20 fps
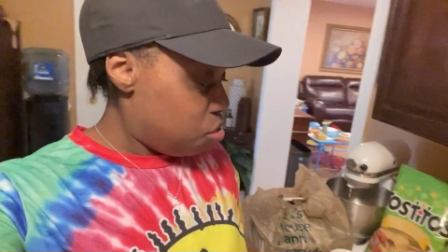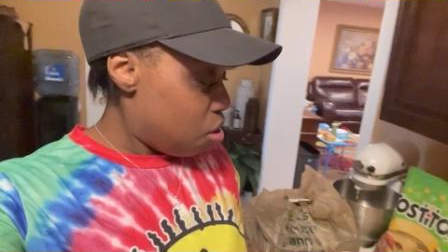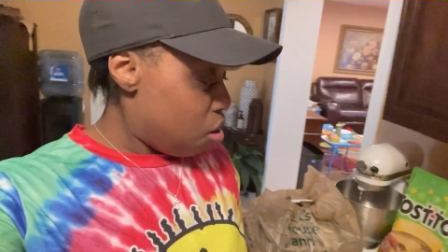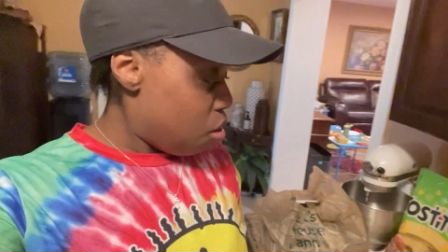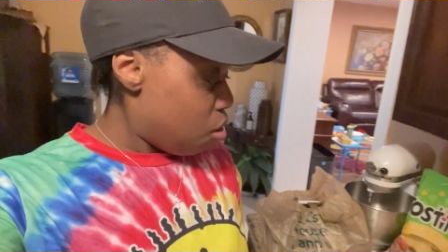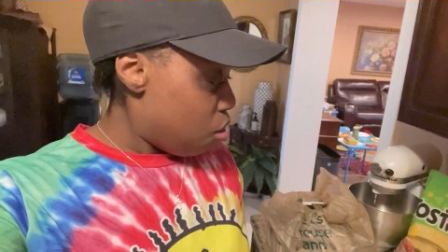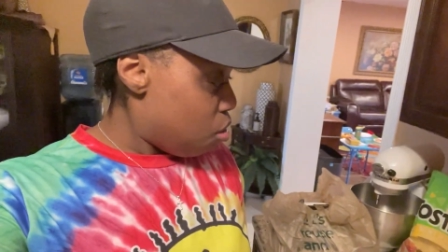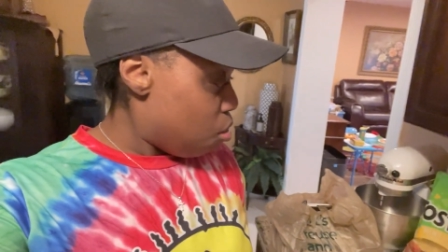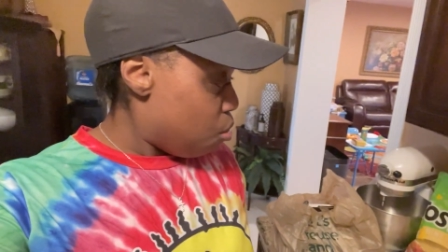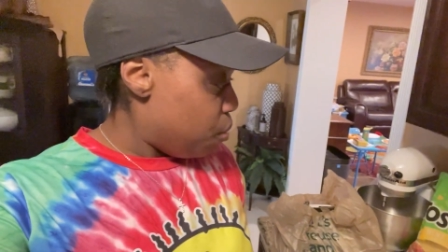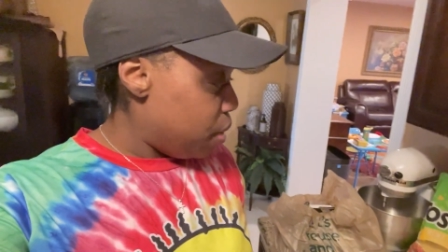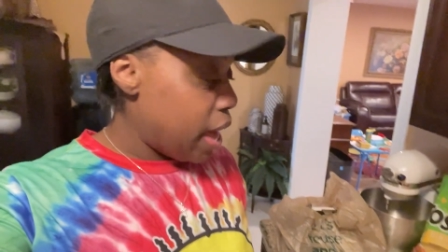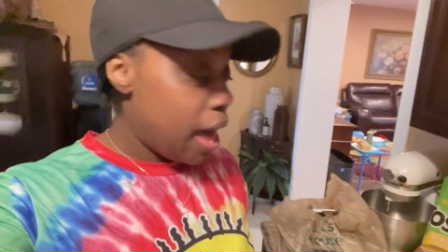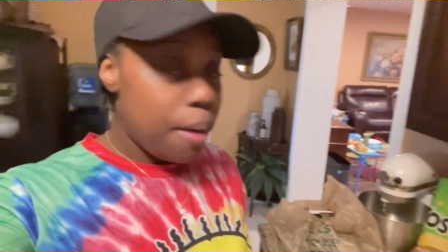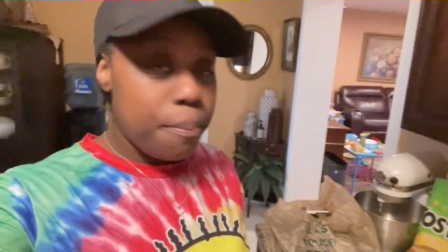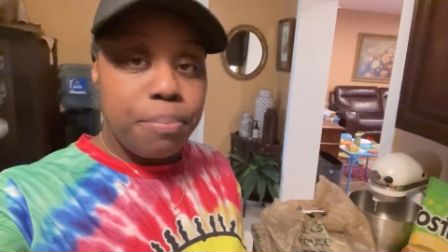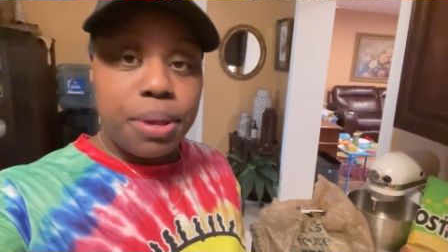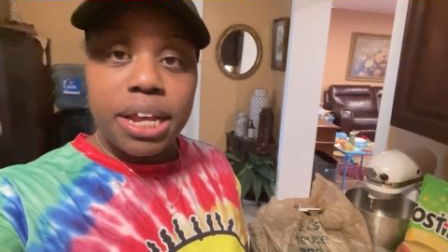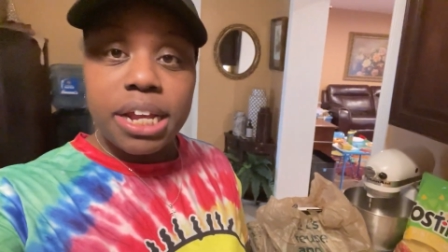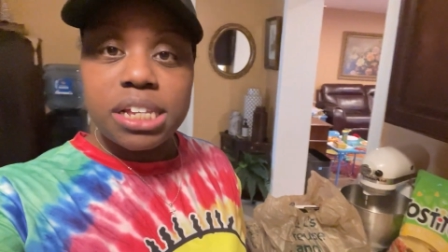so we
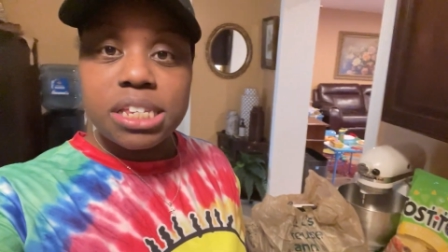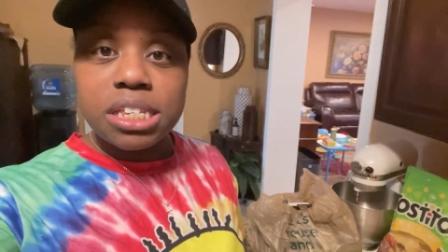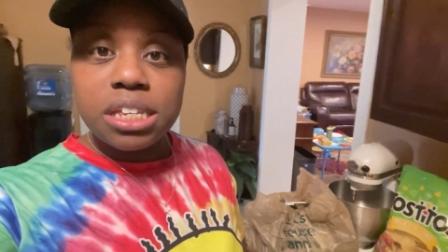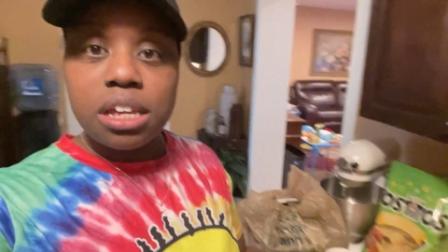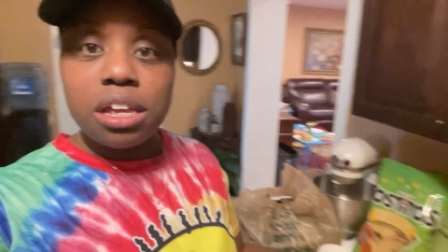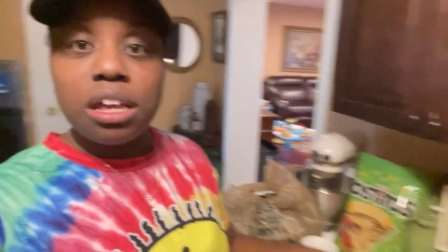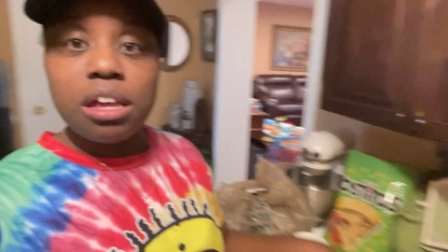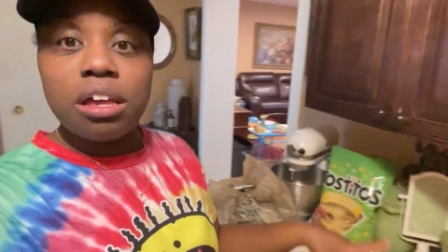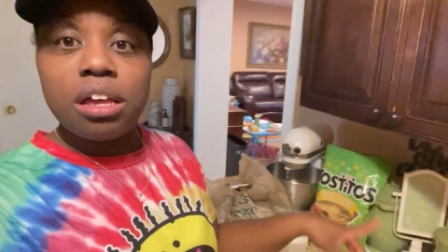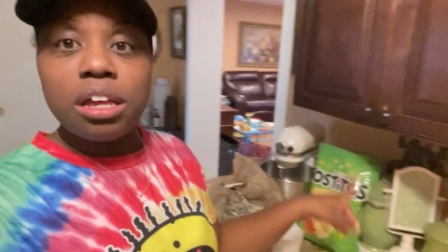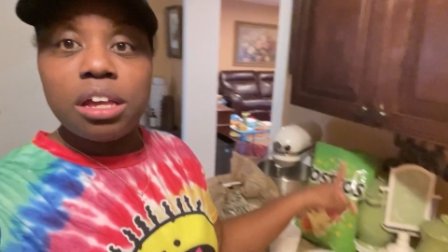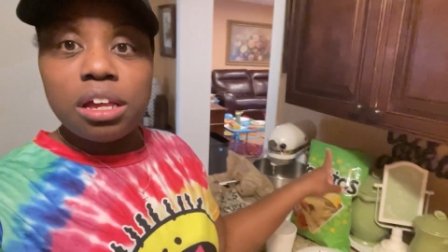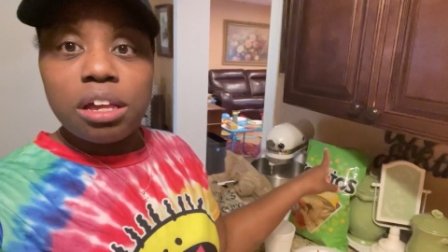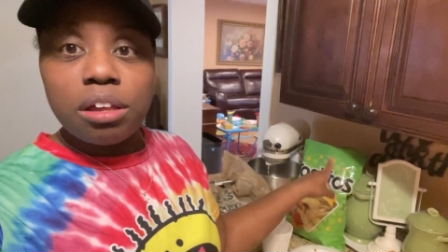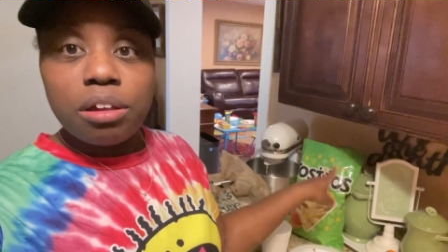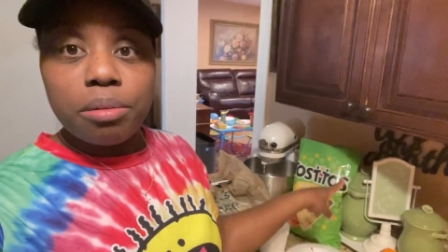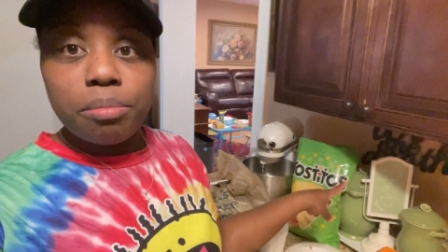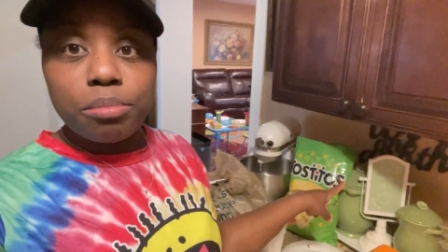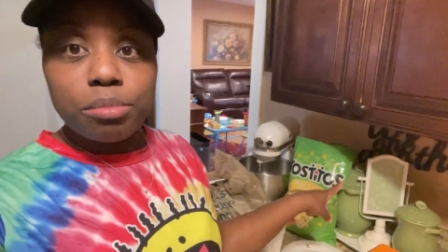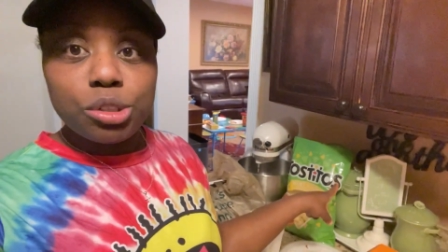got pizza
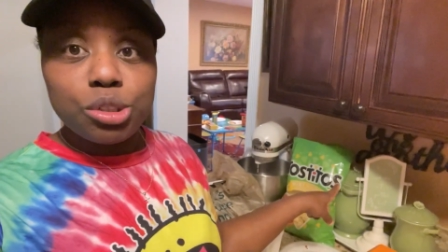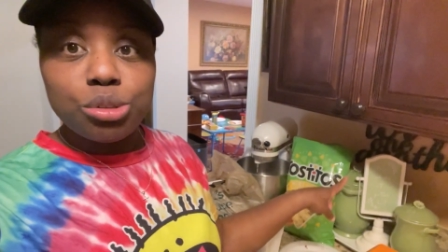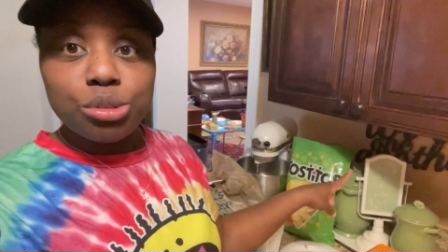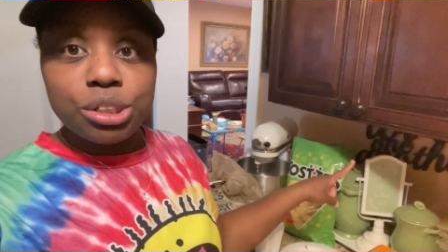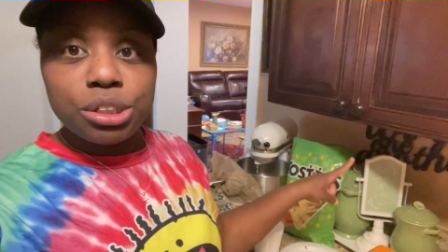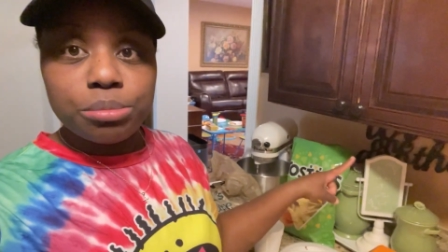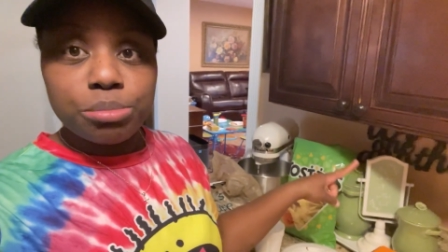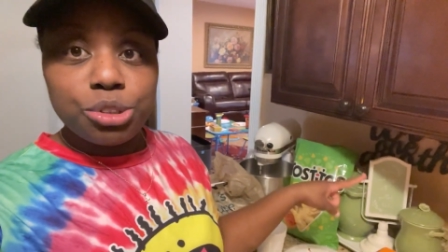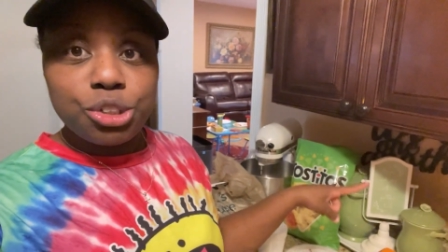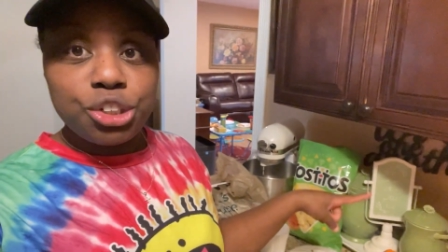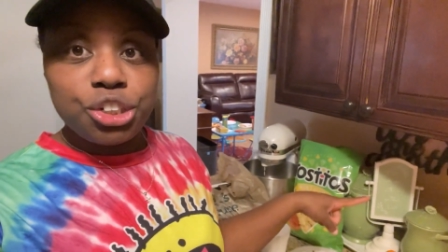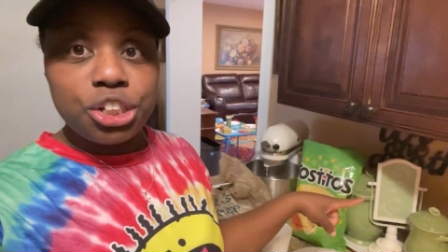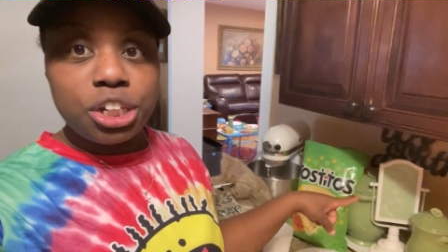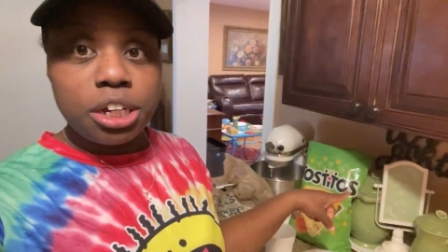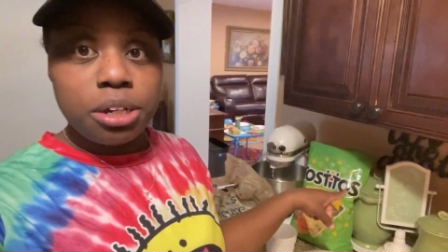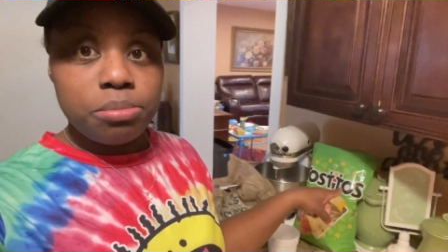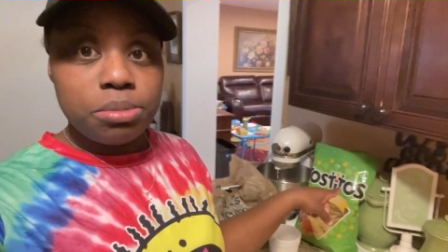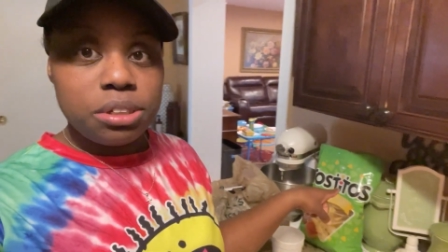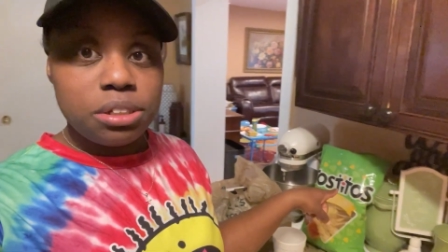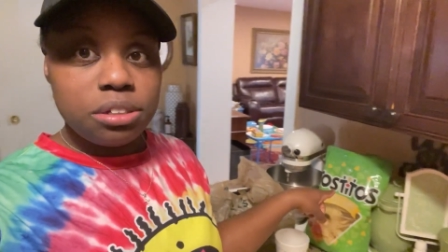I'm gonna do some
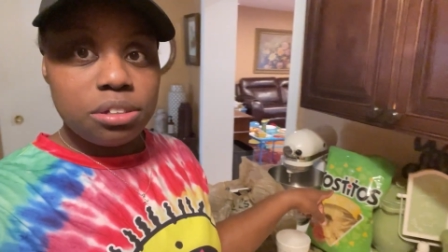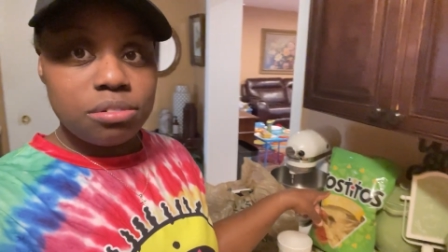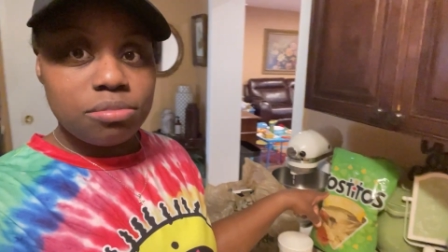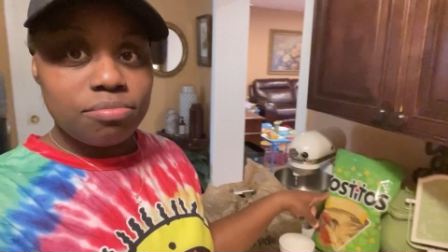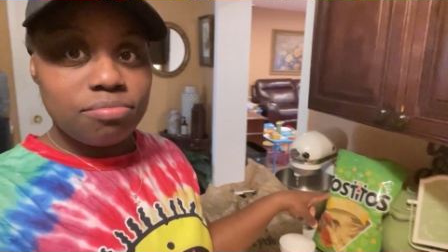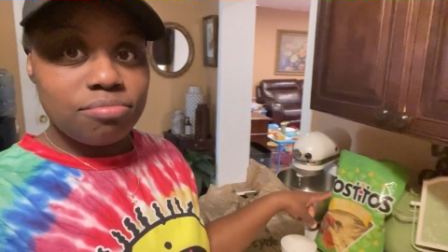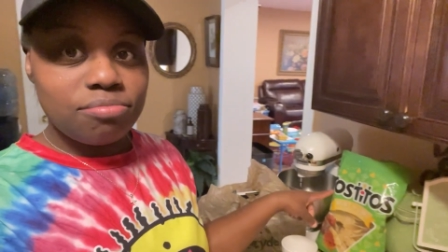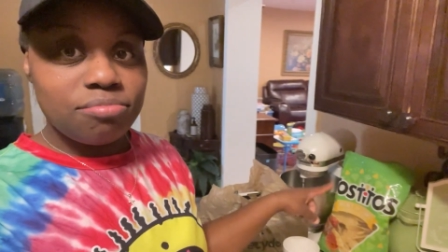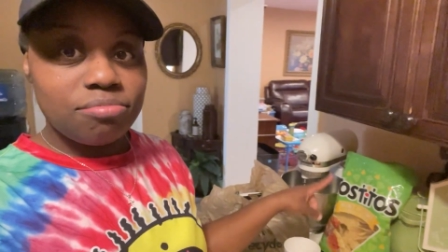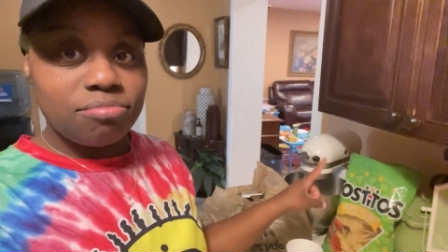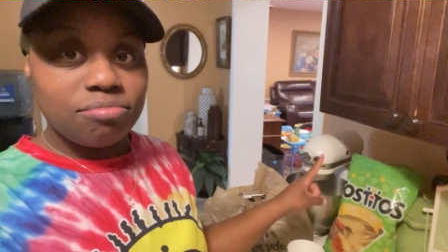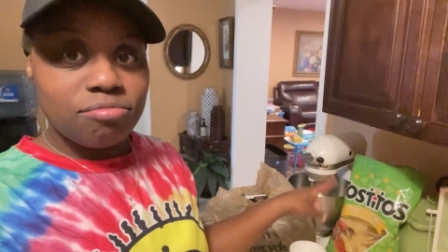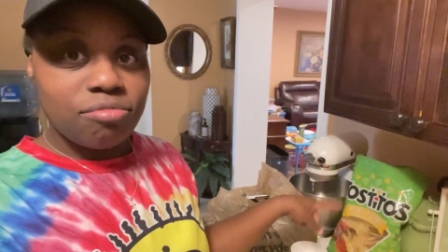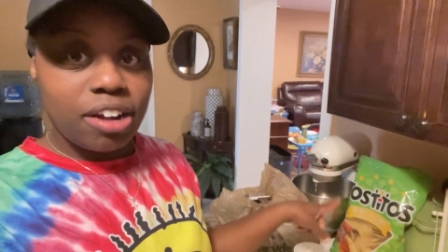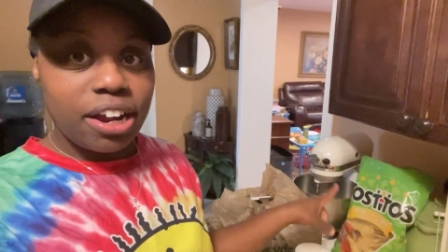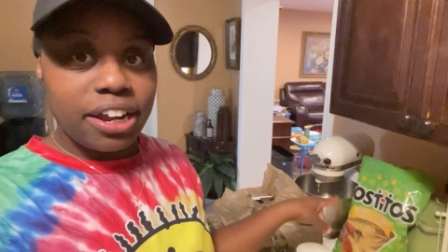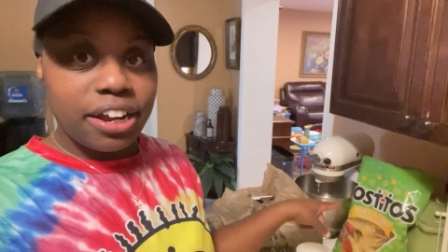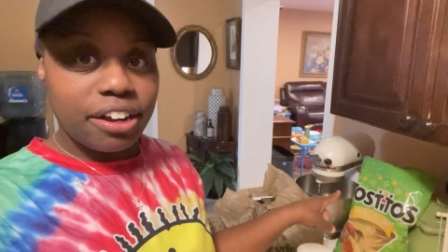chips right oh,